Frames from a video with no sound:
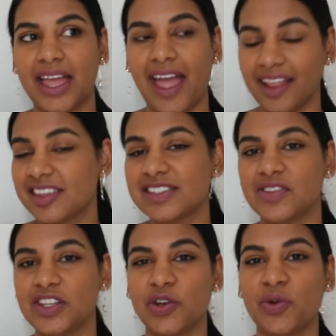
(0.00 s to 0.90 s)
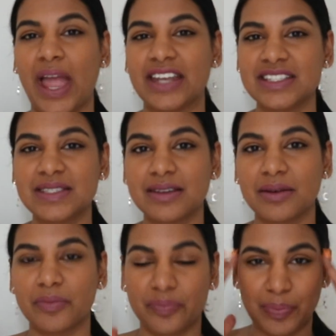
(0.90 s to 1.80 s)
at this video and just
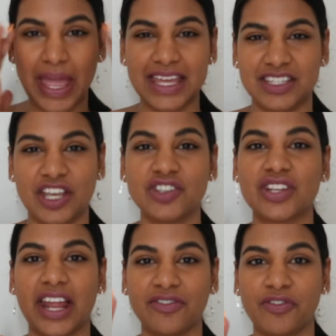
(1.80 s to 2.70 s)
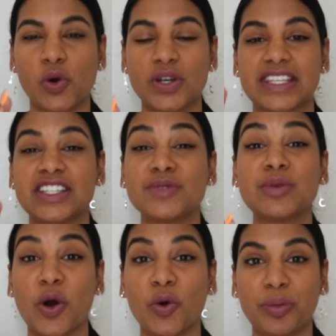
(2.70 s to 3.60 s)
pay attention and focus and just
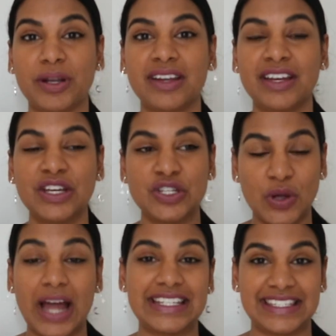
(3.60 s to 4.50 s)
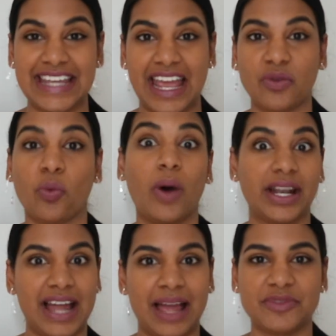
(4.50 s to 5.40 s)
be open to understand
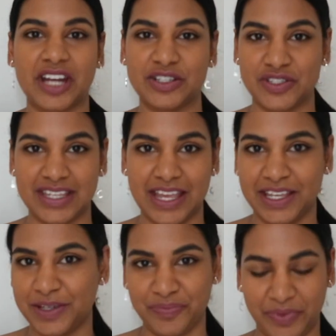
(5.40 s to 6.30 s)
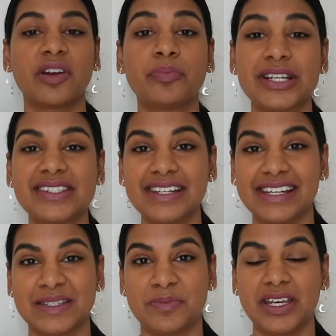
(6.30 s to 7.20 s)
what I'm trying to say. From personal
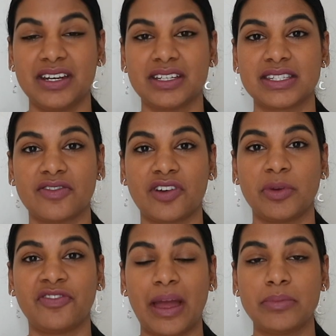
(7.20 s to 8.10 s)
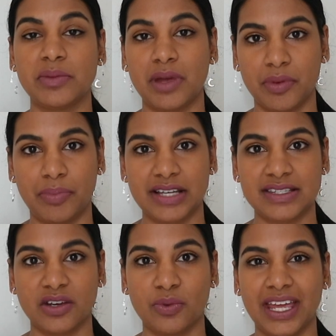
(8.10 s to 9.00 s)
experience, from a family member
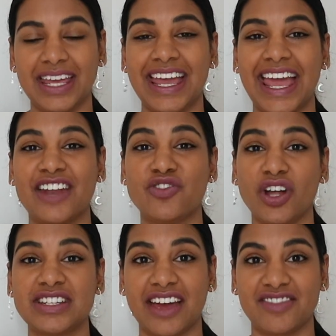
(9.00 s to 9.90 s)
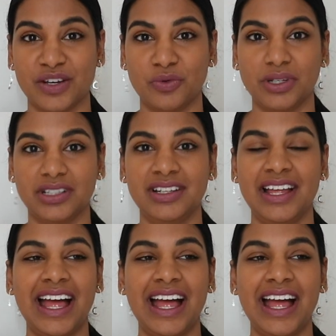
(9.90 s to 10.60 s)
passing away and not having a will,